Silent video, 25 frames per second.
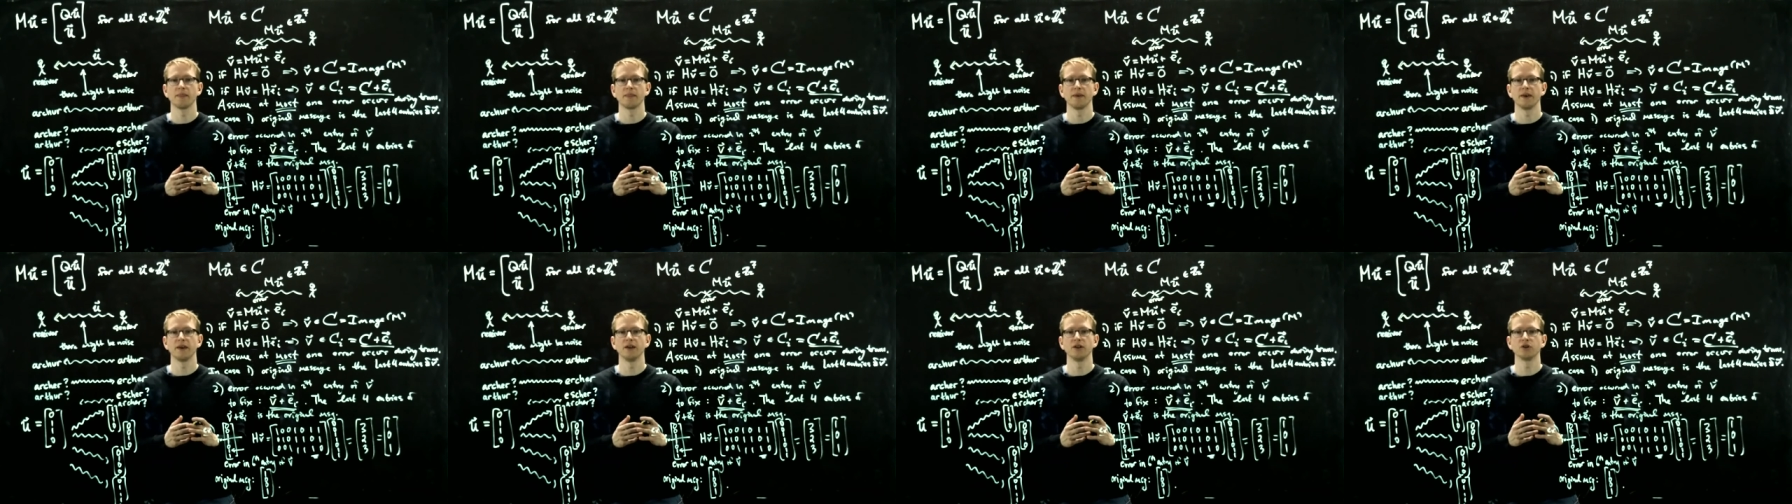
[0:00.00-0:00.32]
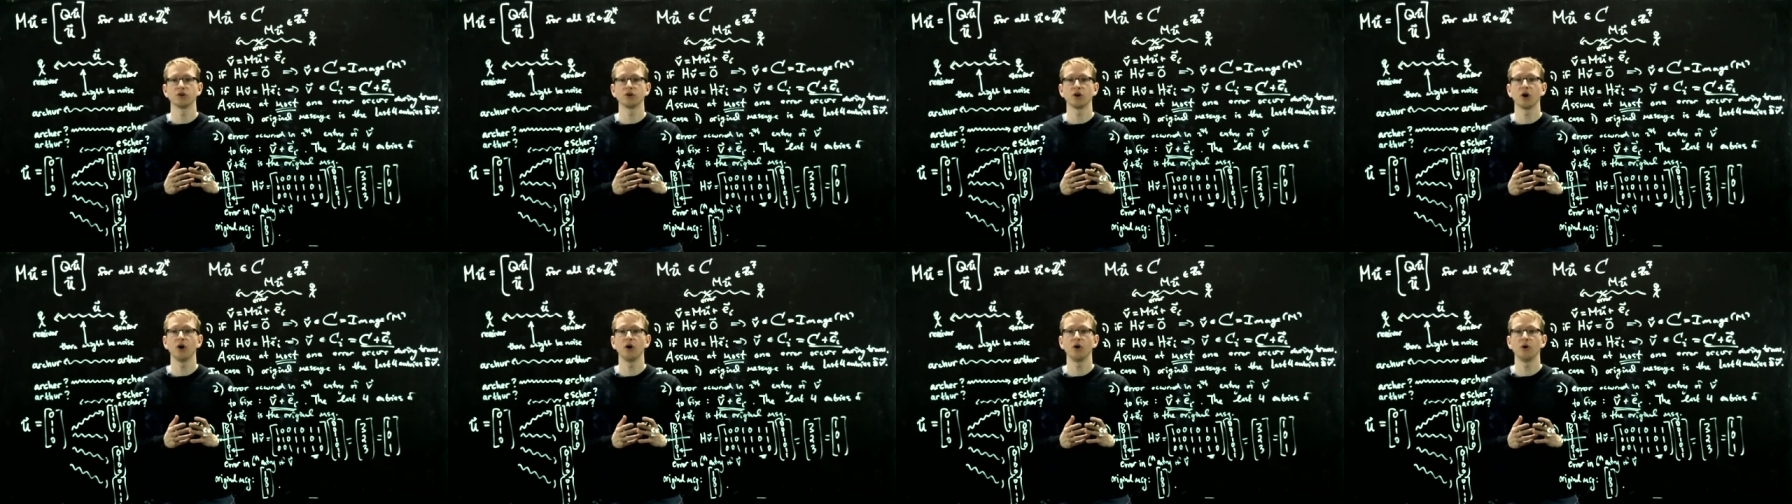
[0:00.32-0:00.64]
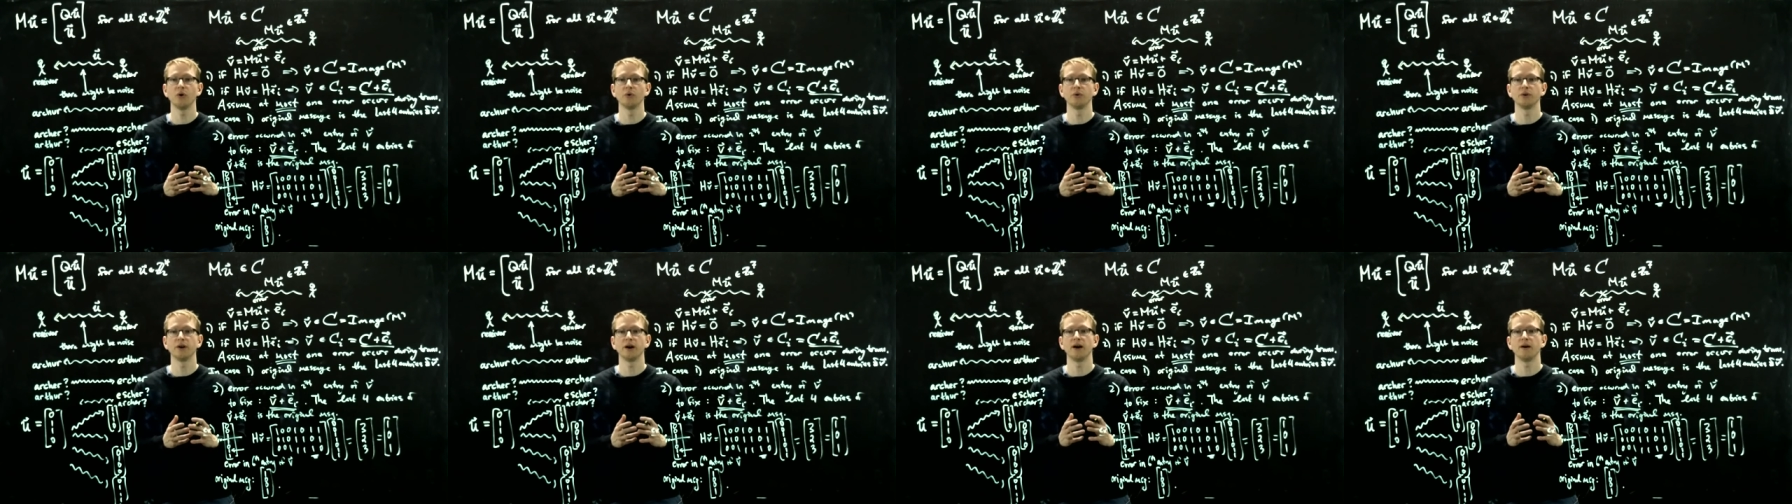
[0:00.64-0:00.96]

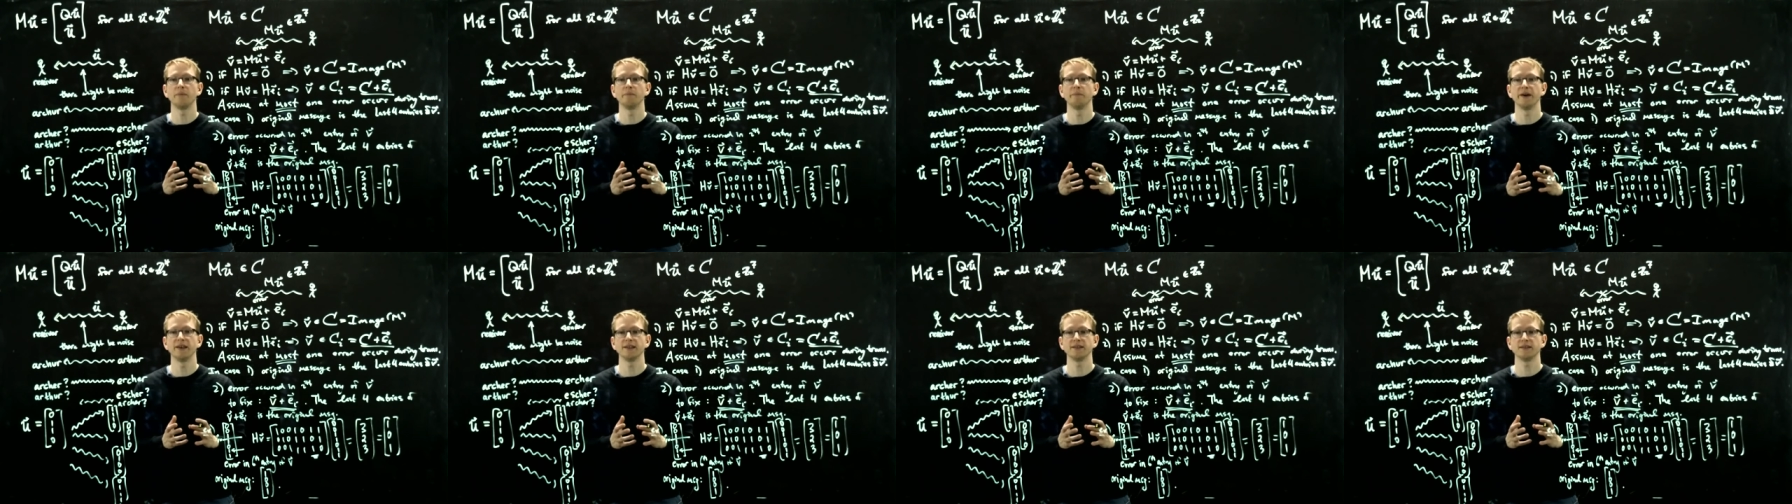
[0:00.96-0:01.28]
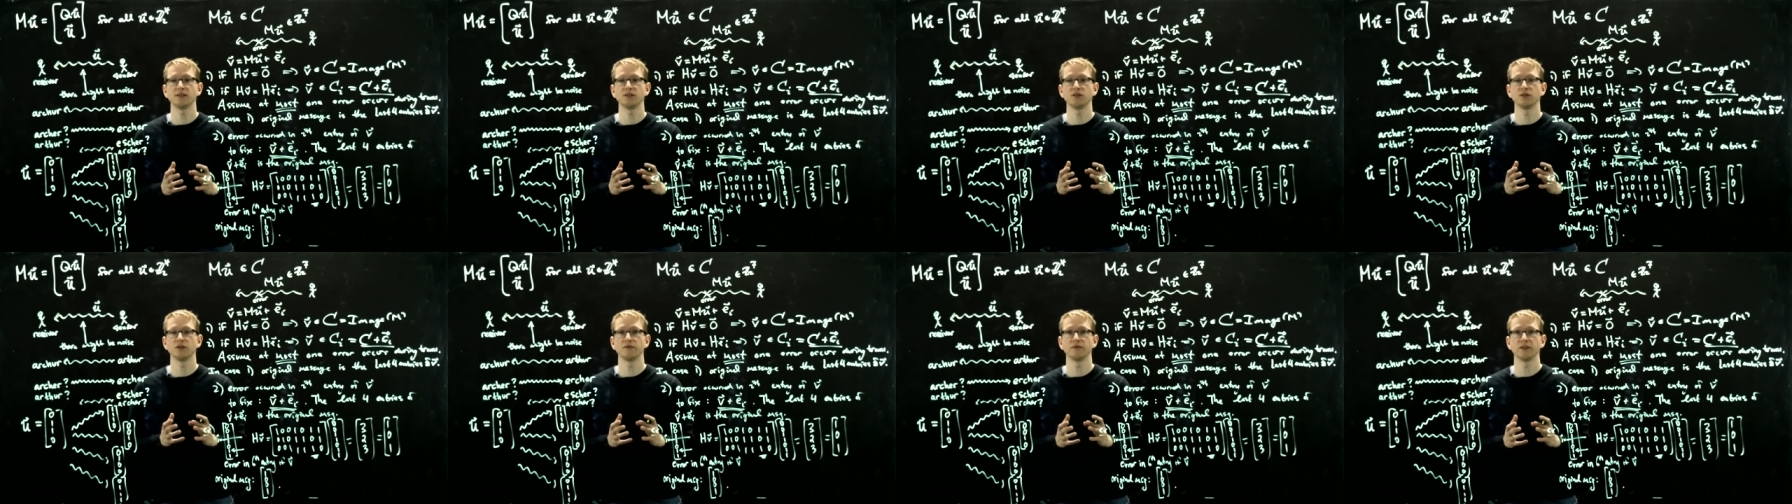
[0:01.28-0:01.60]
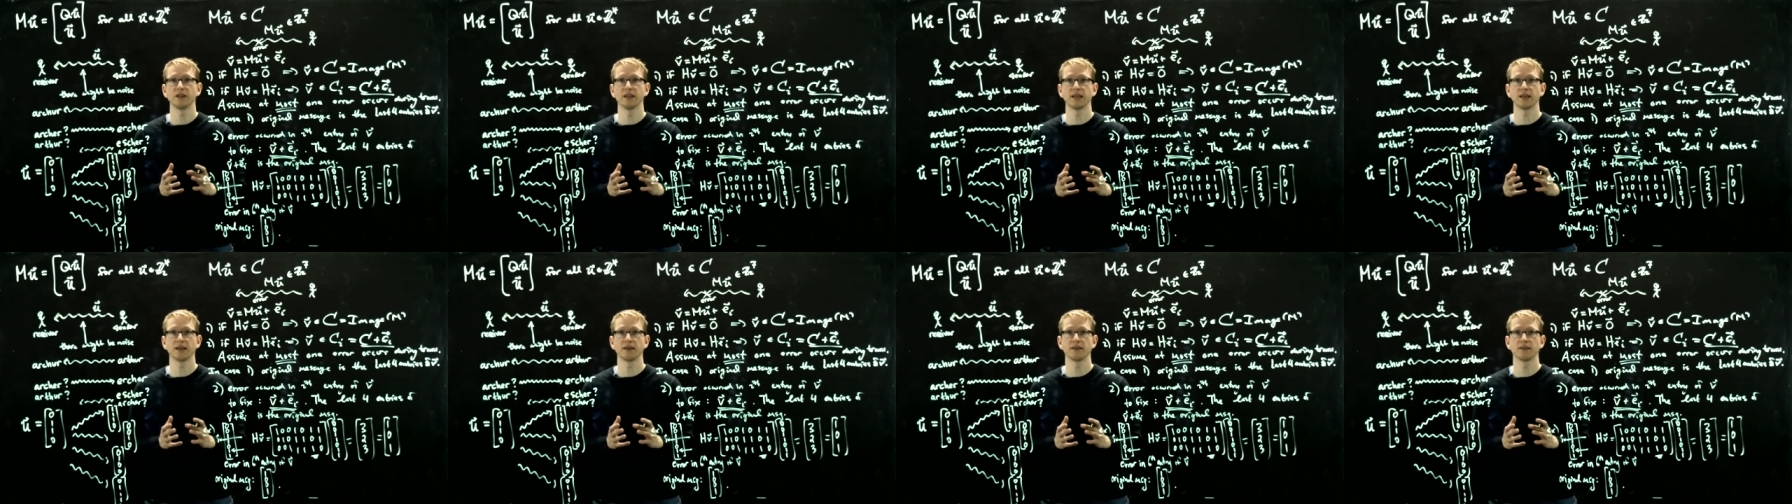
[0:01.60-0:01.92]
encode a message of
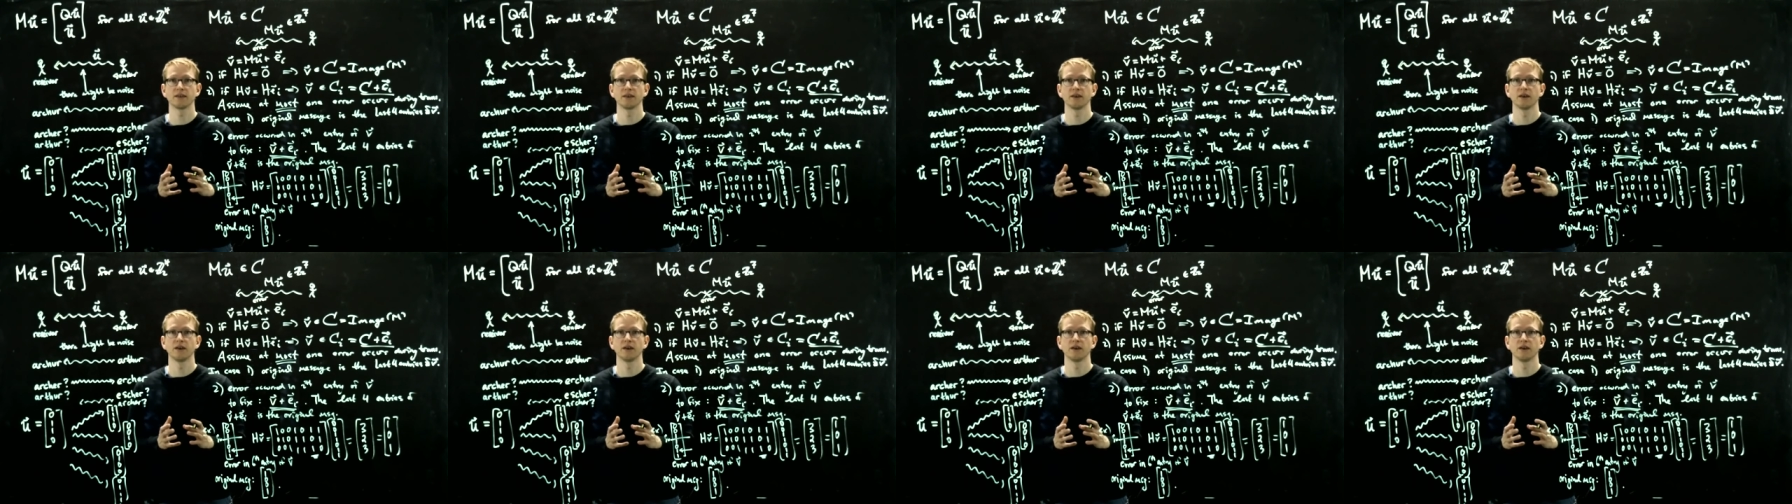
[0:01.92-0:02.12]
length